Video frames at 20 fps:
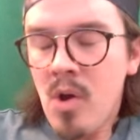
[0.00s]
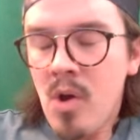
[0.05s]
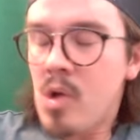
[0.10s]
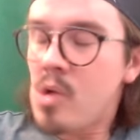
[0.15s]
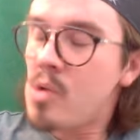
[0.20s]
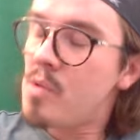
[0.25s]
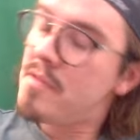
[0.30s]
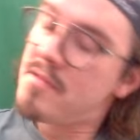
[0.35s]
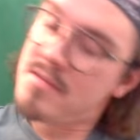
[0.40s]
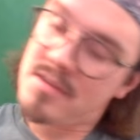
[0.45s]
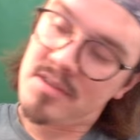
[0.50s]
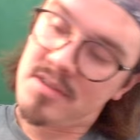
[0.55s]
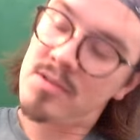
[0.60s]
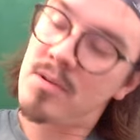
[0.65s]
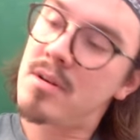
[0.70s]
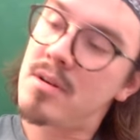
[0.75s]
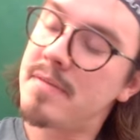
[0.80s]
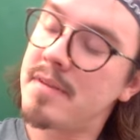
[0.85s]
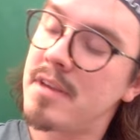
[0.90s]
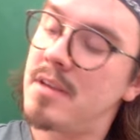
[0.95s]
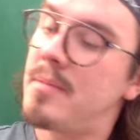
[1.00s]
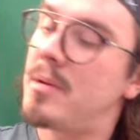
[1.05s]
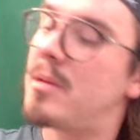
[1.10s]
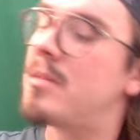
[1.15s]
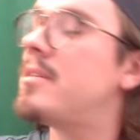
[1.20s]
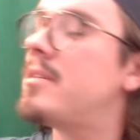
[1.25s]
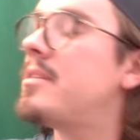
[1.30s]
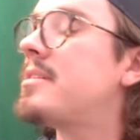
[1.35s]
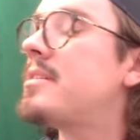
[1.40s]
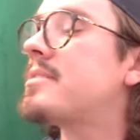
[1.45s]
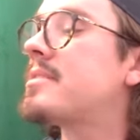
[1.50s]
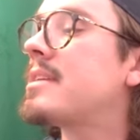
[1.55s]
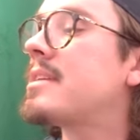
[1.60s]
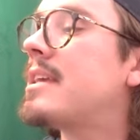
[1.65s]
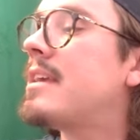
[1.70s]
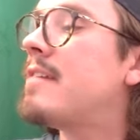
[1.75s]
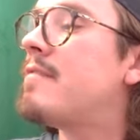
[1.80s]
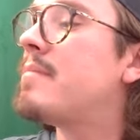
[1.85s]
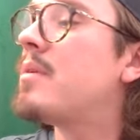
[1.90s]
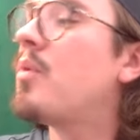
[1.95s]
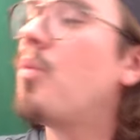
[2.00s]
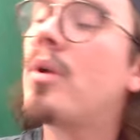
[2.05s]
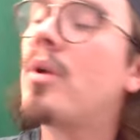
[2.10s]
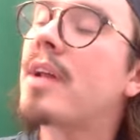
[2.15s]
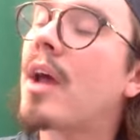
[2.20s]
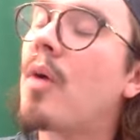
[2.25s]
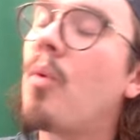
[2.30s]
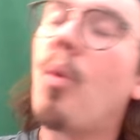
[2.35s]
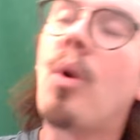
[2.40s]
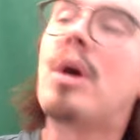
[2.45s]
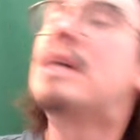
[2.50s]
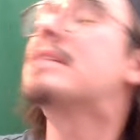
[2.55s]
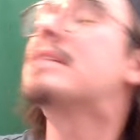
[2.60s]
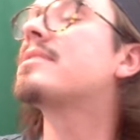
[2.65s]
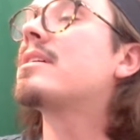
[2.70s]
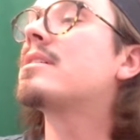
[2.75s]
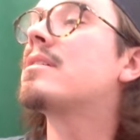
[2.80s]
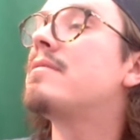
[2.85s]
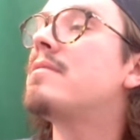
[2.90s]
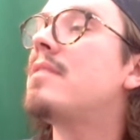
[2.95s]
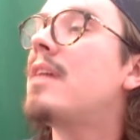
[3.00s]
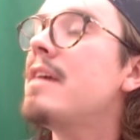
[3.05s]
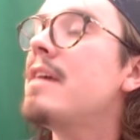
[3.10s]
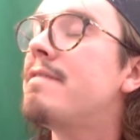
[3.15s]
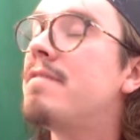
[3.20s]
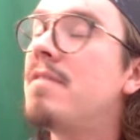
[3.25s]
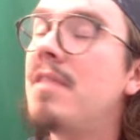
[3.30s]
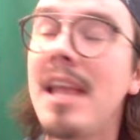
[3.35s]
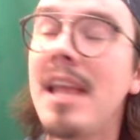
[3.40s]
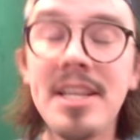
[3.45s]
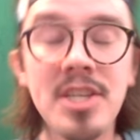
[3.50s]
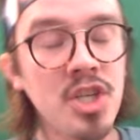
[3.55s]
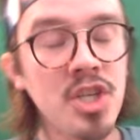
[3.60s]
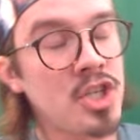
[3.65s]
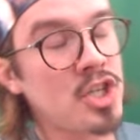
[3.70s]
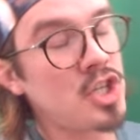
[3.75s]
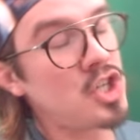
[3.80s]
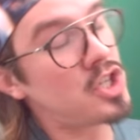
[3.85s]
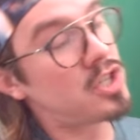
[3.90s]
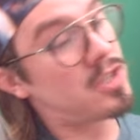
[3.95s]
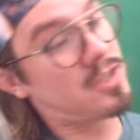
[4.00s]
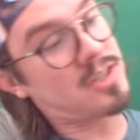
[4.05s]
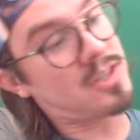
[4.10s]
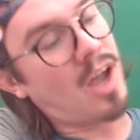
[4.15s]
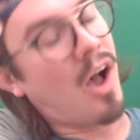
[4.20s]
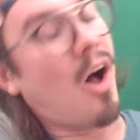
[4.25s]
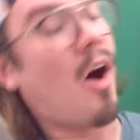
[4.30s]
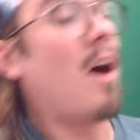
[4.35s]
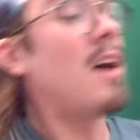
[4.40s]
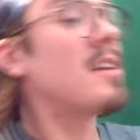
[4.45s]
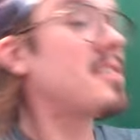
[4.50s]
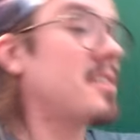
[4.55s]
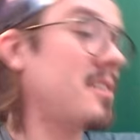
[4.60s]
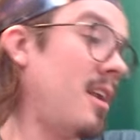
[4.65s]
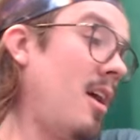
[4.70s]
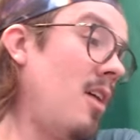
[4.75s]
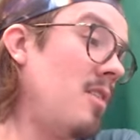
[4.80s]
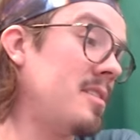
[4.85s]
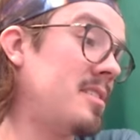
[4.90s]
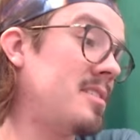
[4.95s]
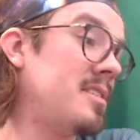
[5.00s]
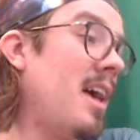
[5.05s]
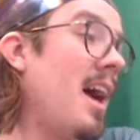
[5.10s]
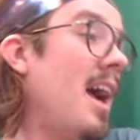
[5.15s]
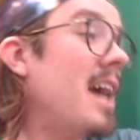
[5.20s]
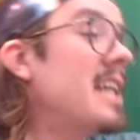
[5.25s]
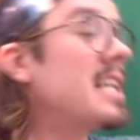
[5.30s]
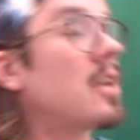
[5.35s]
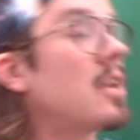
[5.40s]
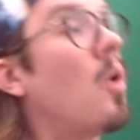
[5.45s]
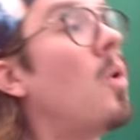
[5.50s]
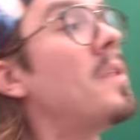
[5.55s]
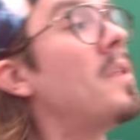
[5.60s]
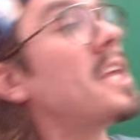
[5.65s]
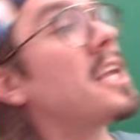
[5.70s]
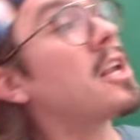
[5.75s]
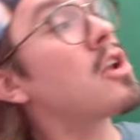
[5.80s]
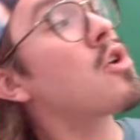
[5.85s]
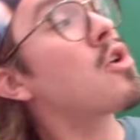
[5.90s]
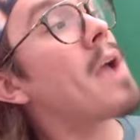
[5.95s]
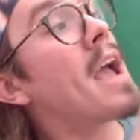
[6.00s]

oh, this sort of community doesn't give me what I want out of life. Let's just toss it all aside and only